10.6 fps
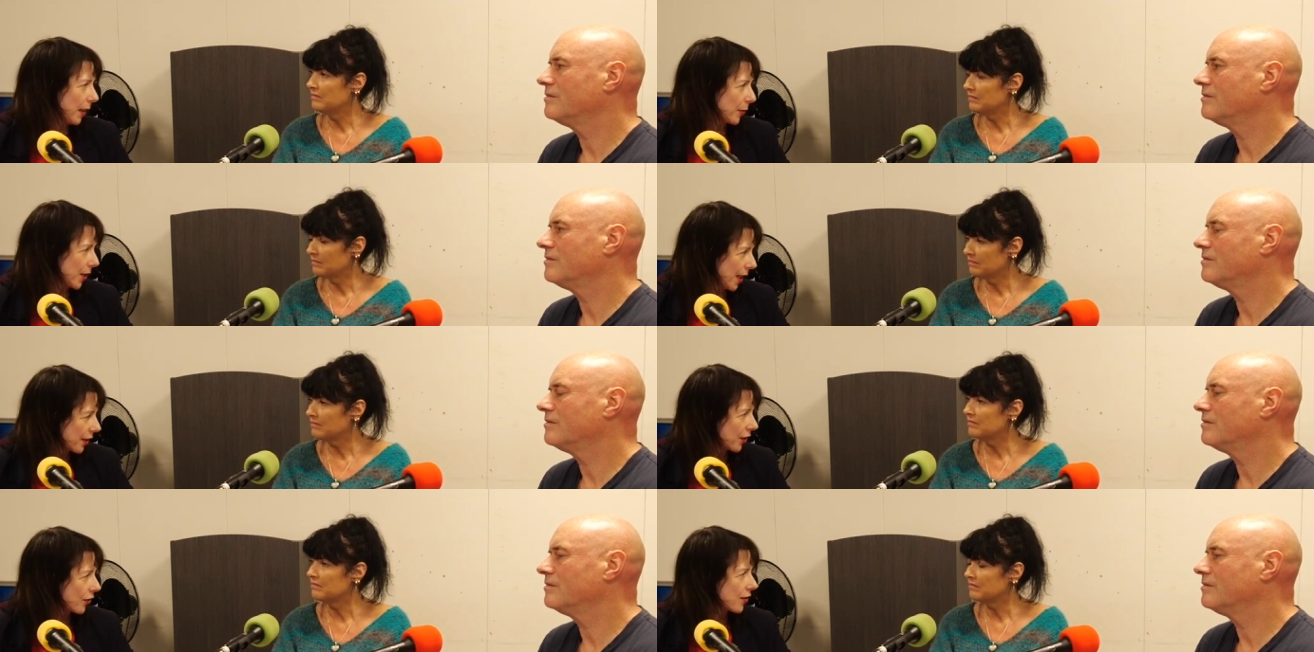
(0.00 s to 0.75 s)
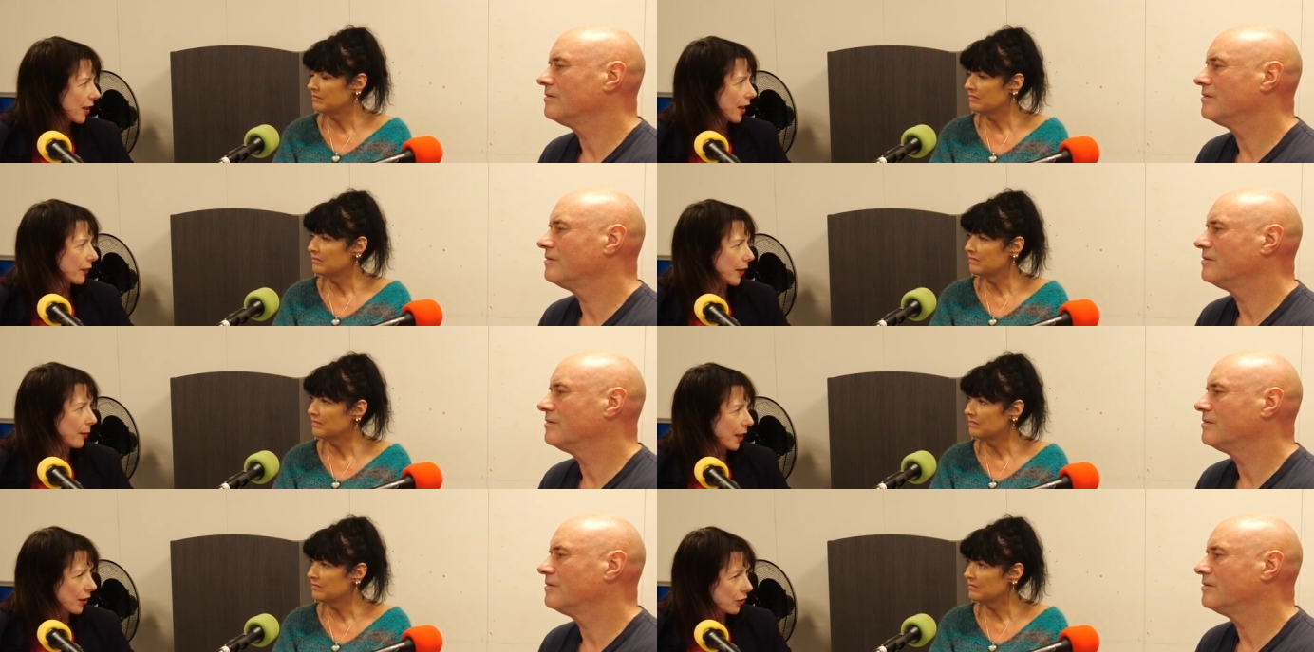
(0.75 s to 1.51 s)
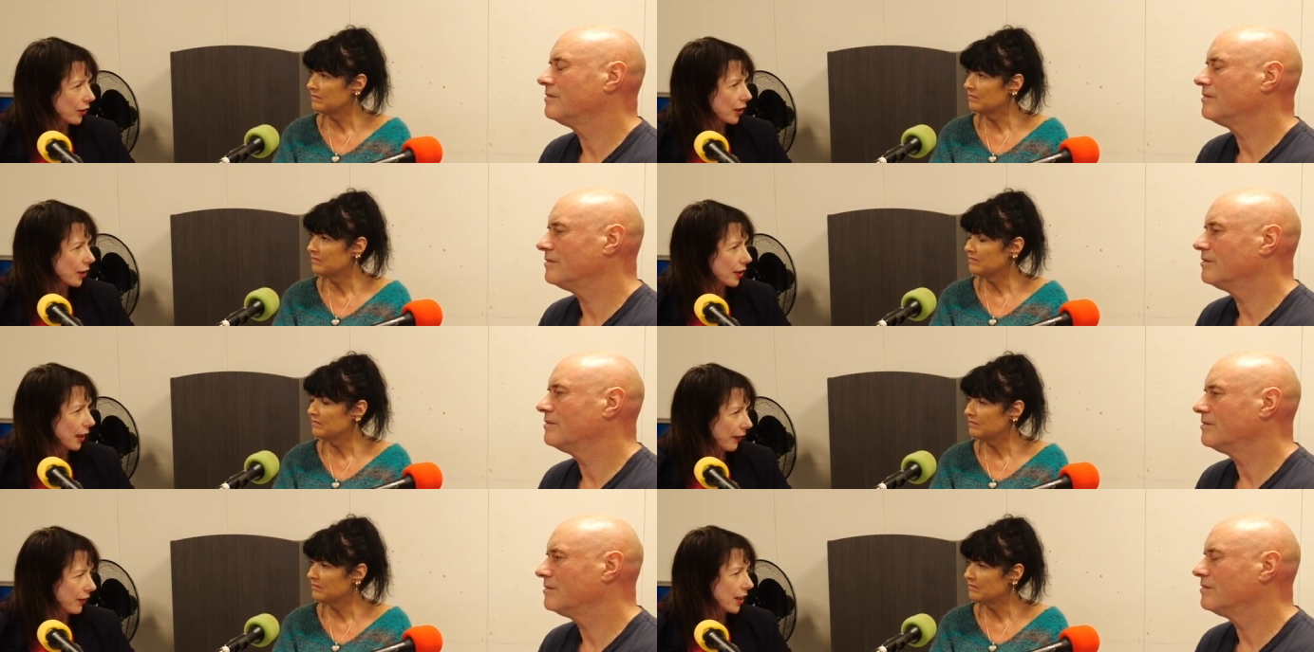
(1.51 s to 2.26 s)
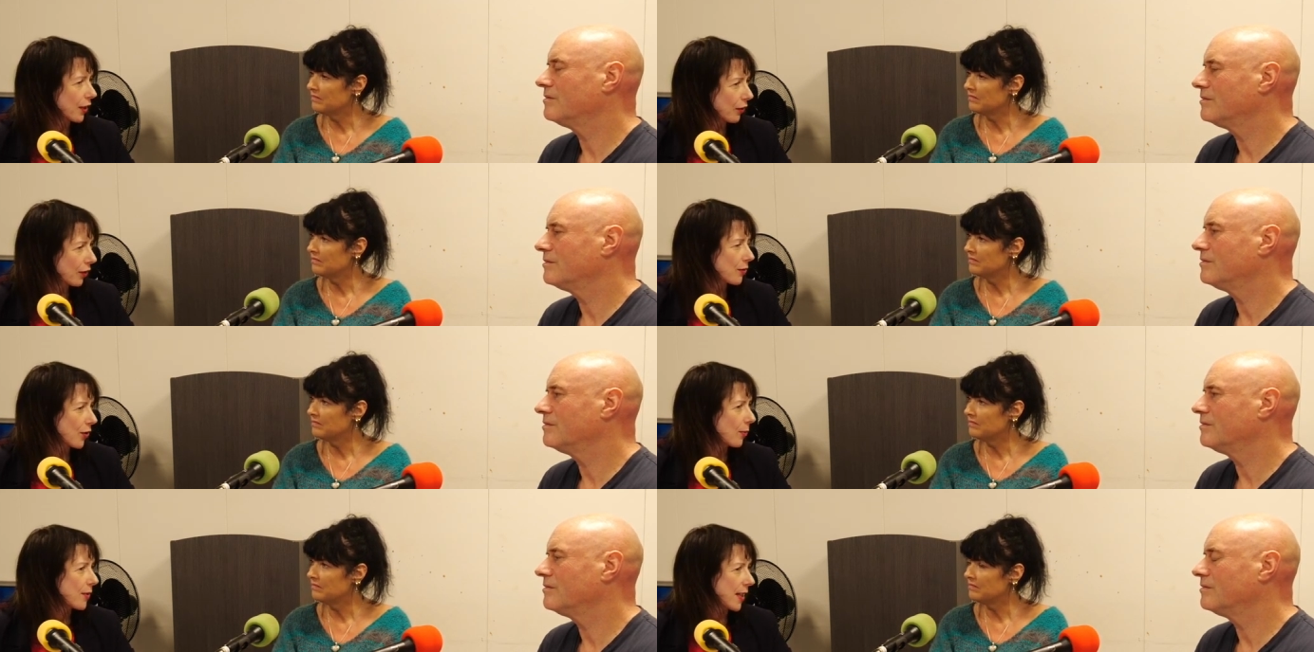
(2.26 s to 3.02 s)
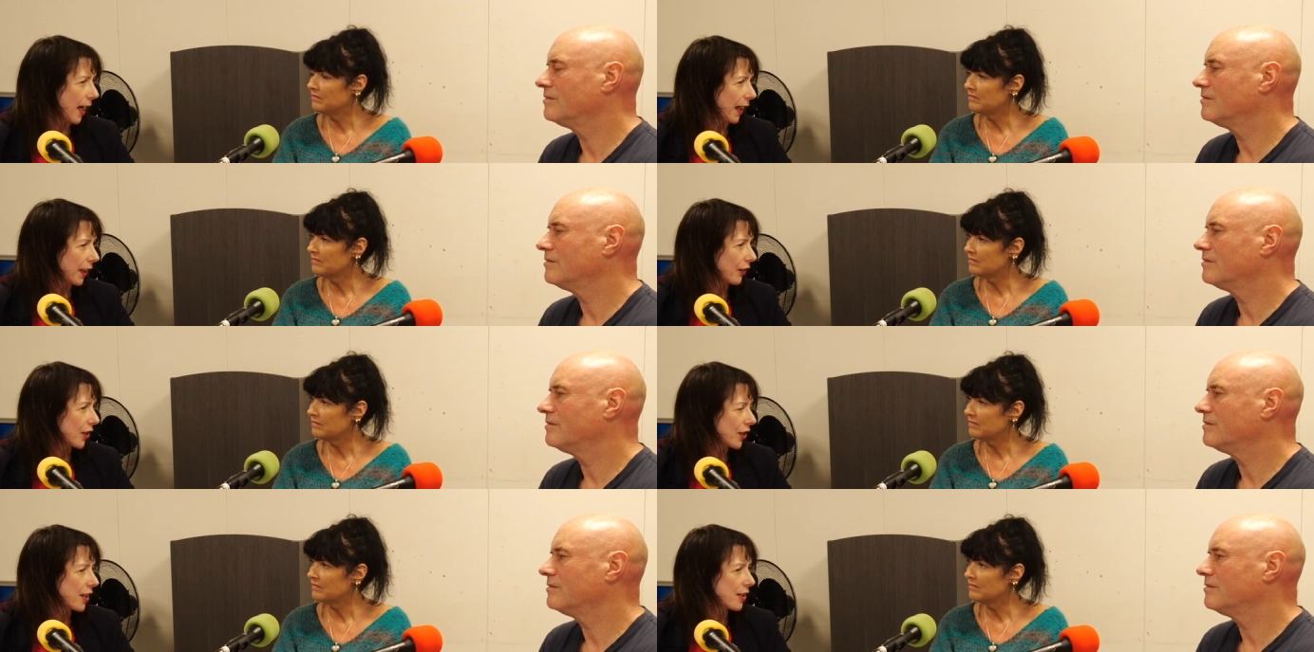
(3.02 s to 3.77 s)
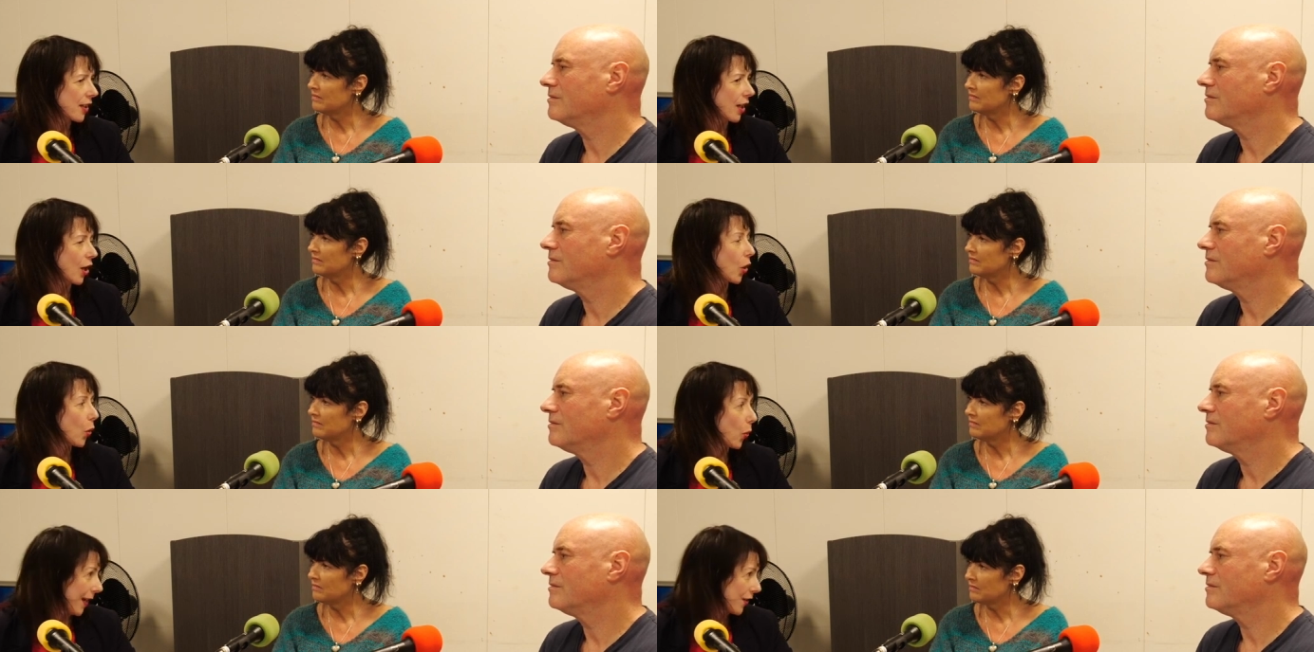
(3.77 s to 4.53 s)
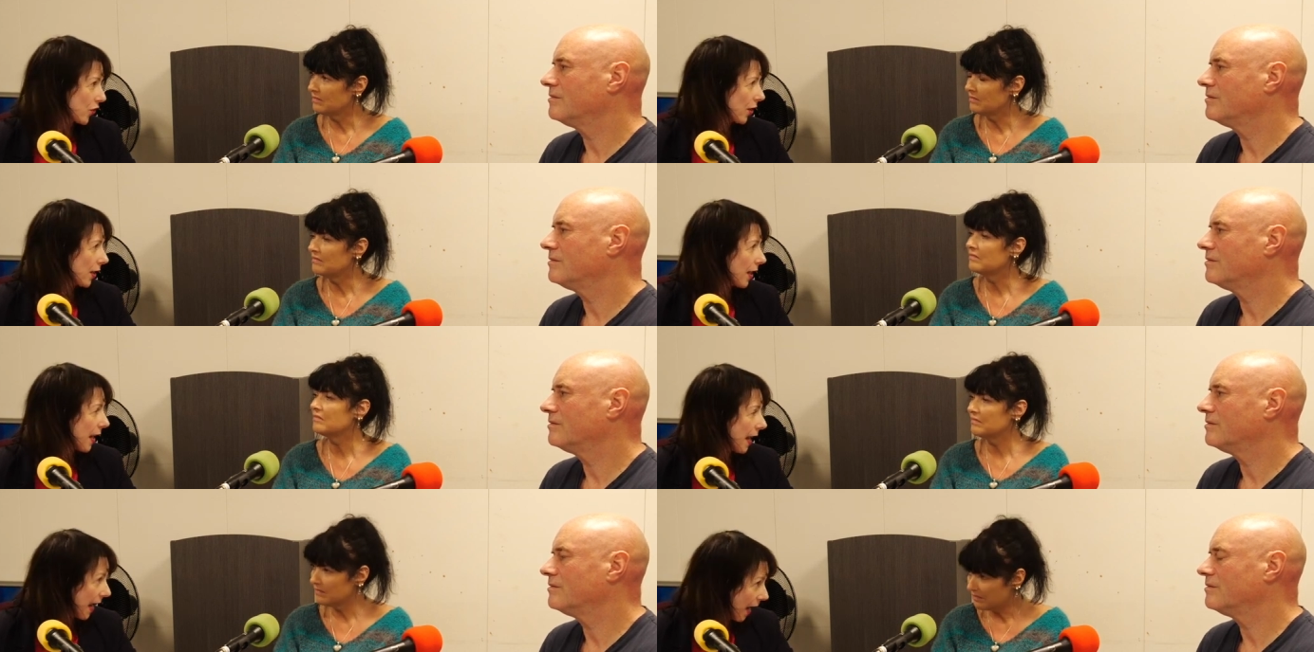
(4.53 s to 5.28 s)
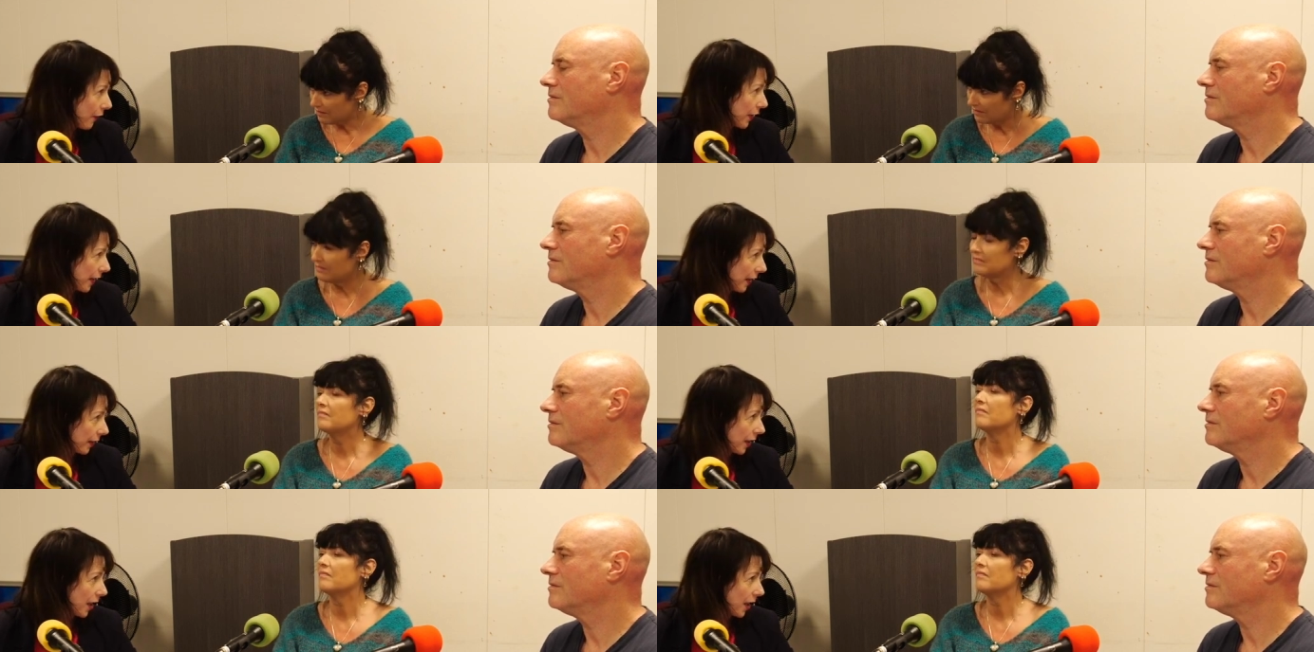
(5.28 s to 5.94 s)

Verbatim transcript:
Speaker 1: and protecting yourself and making sure that, that everything you consume is accurate is question everything.